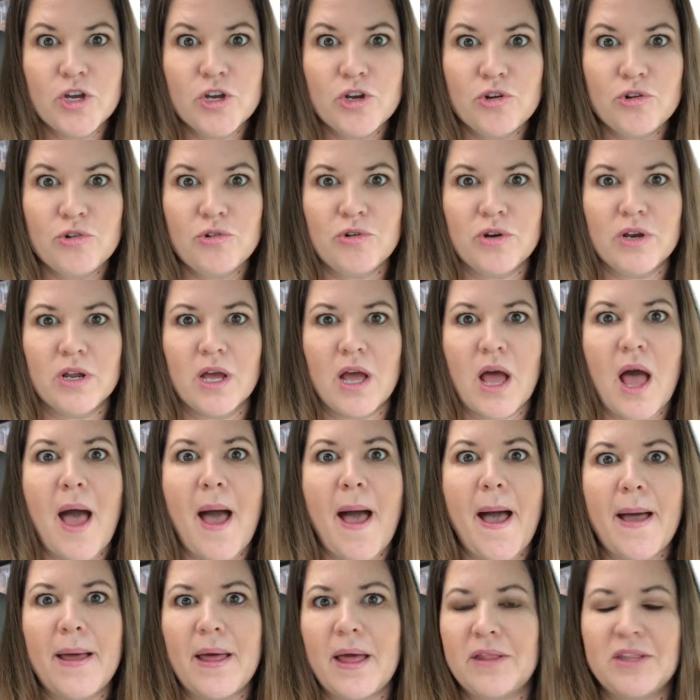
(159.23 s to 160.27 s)
Food.
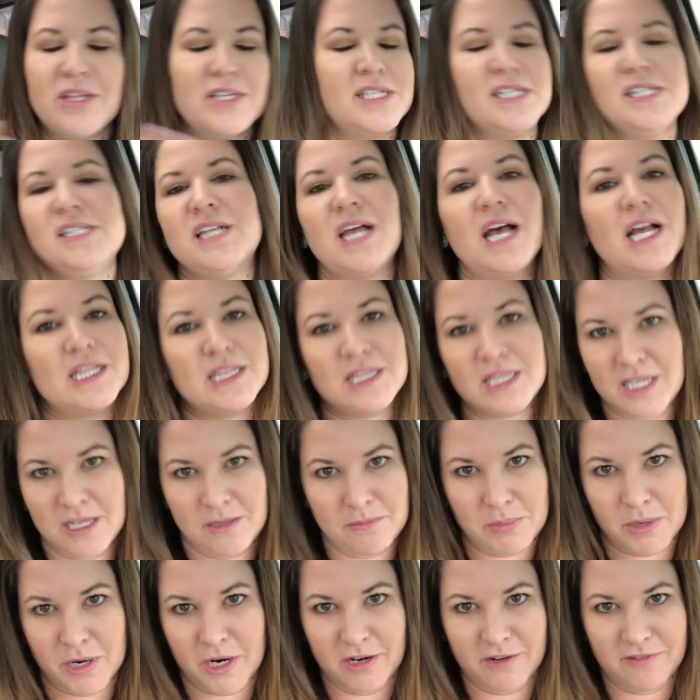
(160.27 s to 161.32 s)
This is
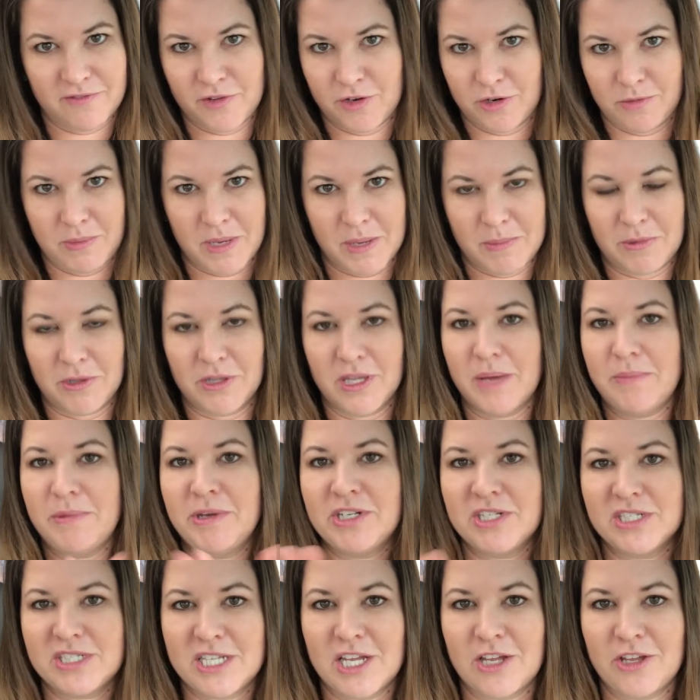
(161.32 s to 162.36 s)
not theme park food, people.
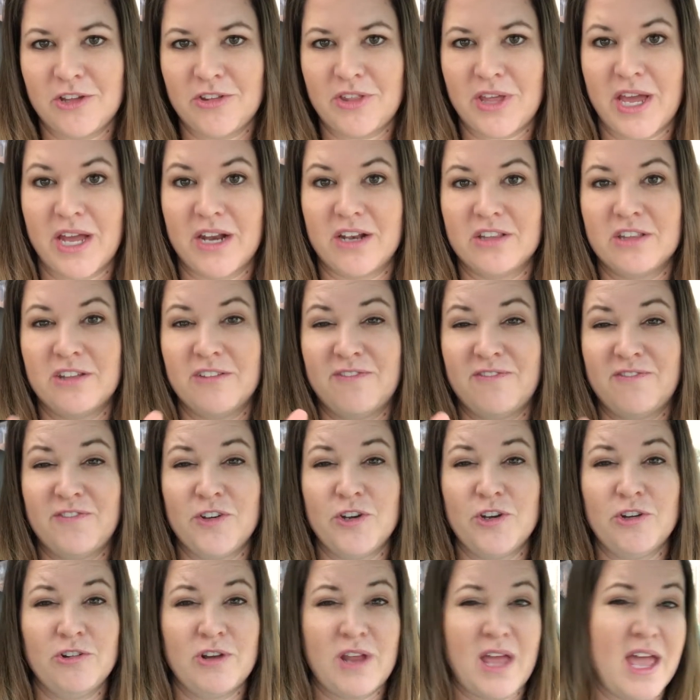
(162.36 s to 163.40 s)
Let me just tell you that. The
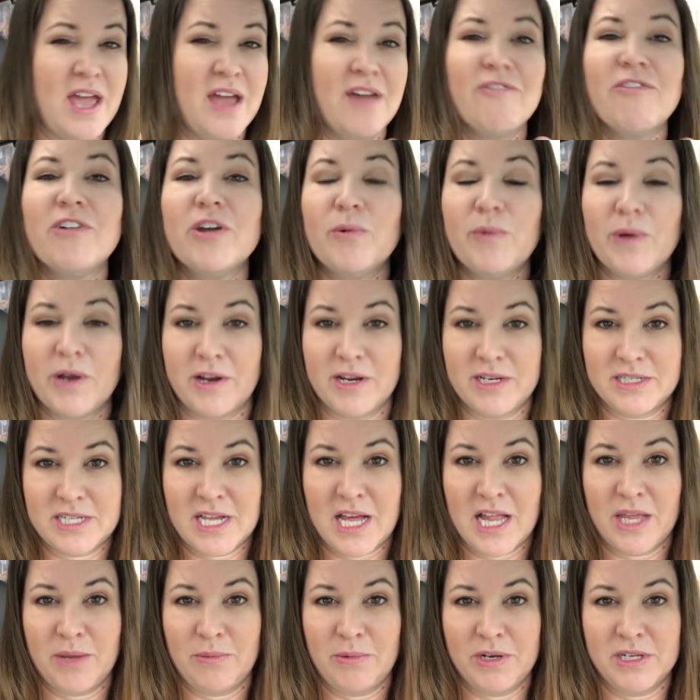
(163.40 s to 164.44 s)
food
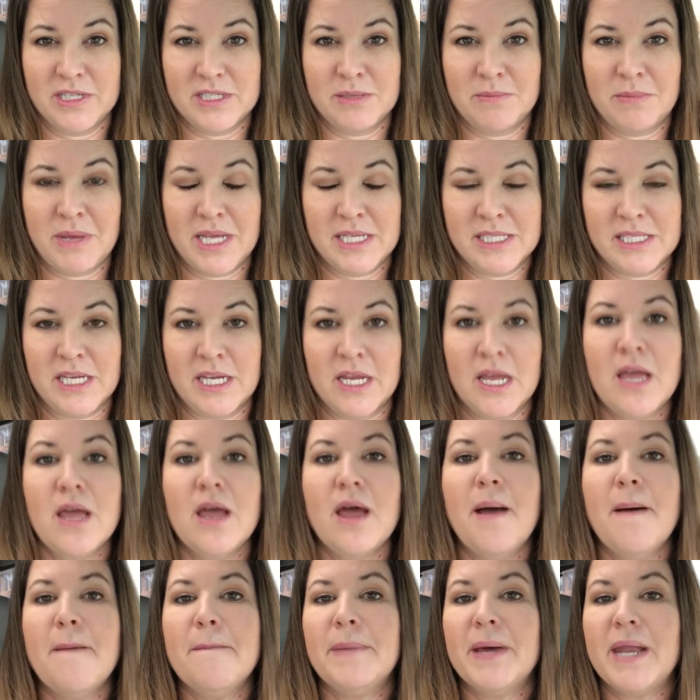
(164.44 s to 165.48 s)
everywhere at Dollywood is
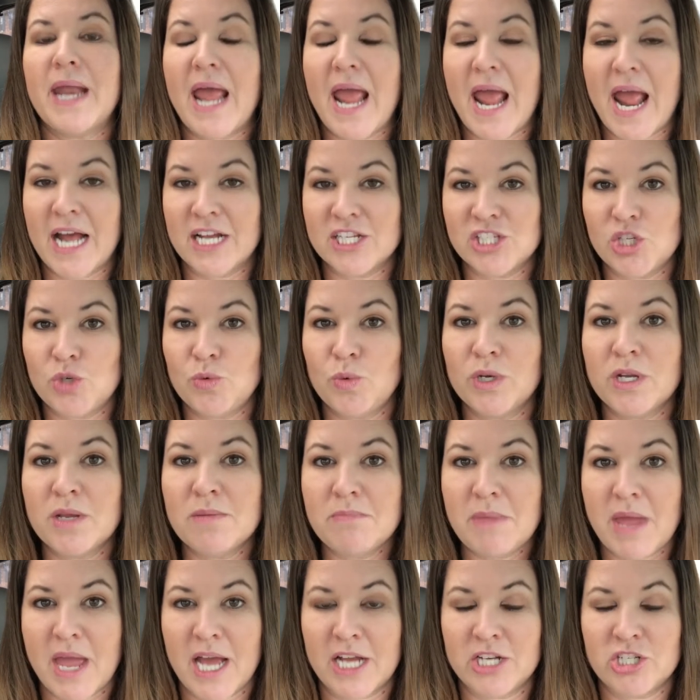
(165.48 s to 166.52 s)
amazing. But as you
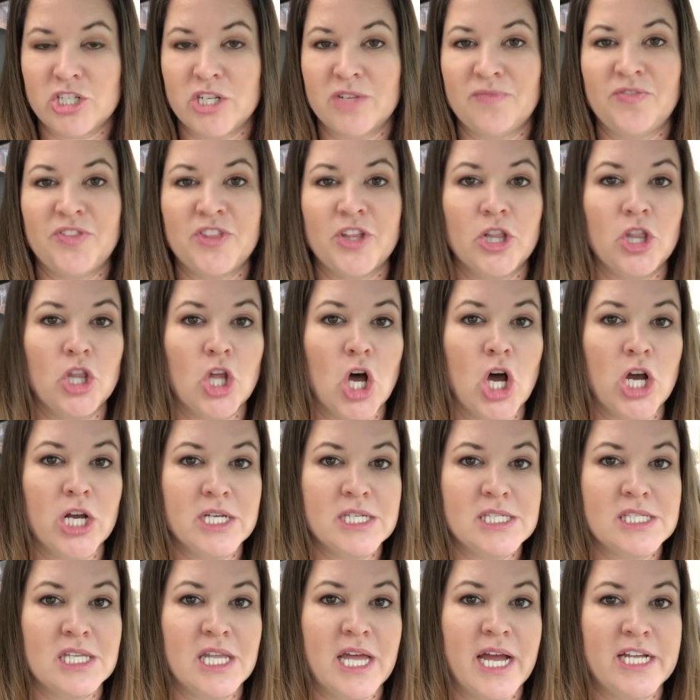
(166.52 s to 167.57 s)
would imagine, the
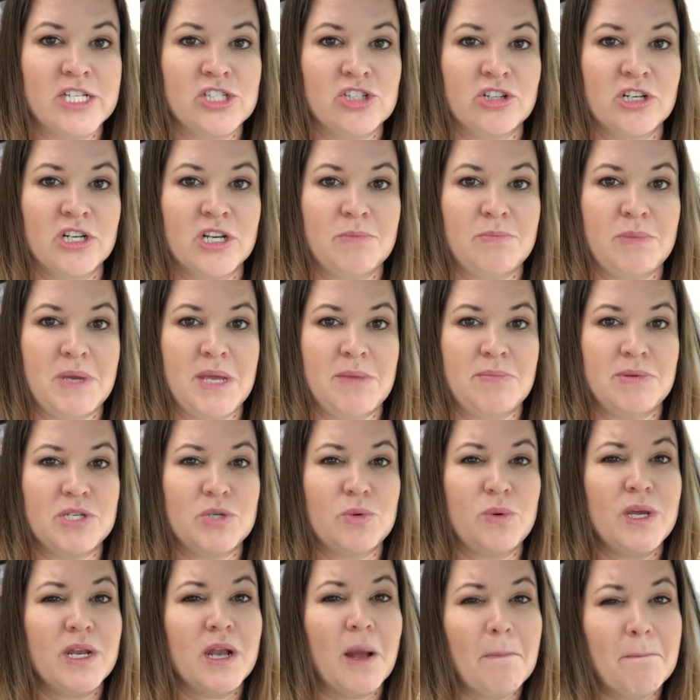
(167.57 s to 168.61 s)
longest lines are going to
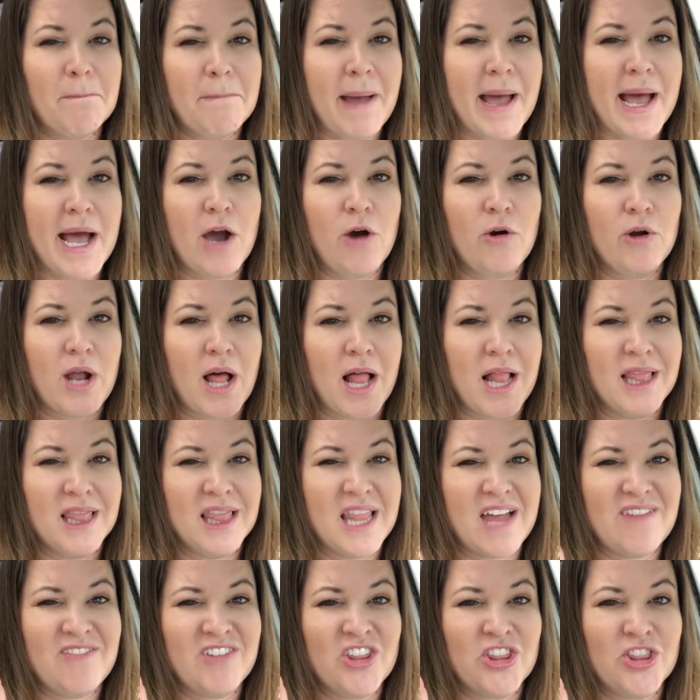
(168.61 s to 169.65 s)
be between about
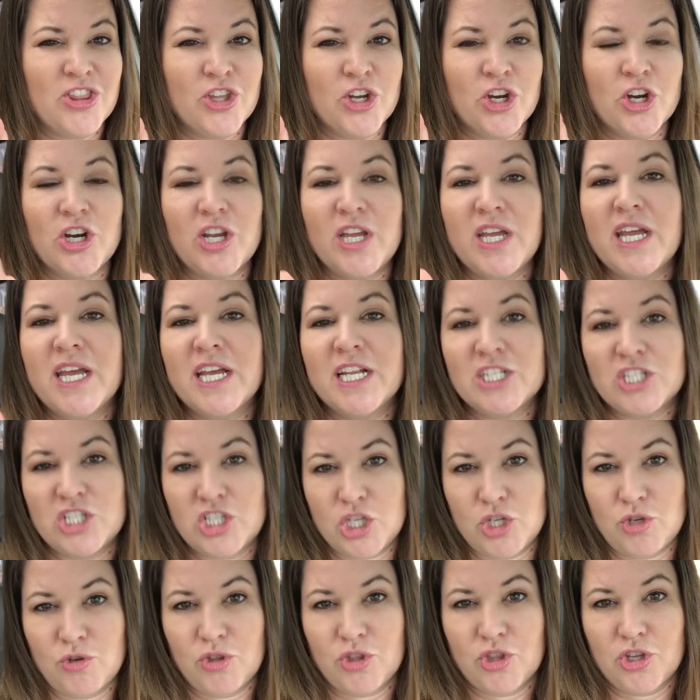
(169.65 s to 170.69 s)
11:30
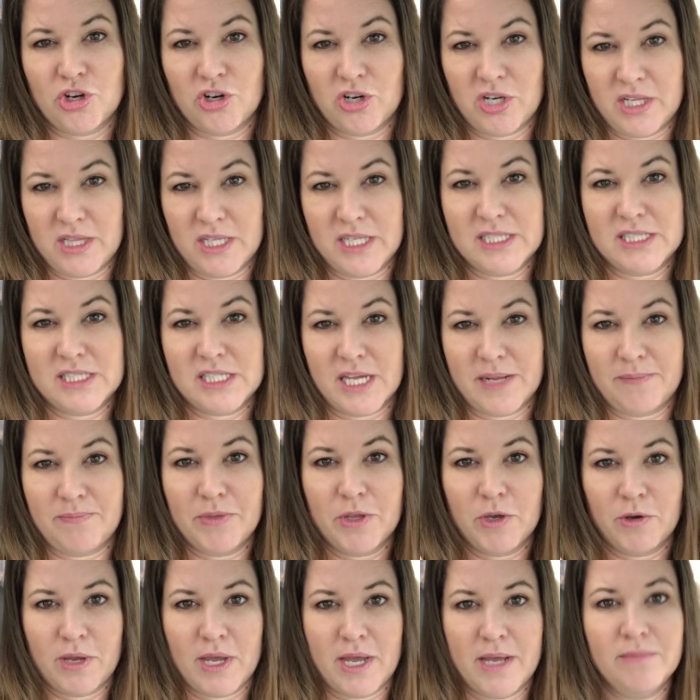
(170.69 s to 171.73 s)
and 2:30, let's
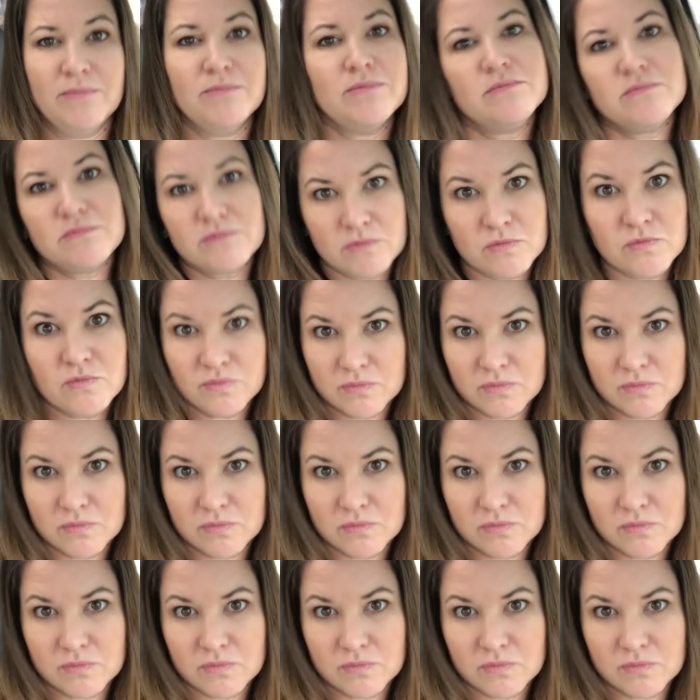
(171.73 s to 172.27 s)
say. Okay?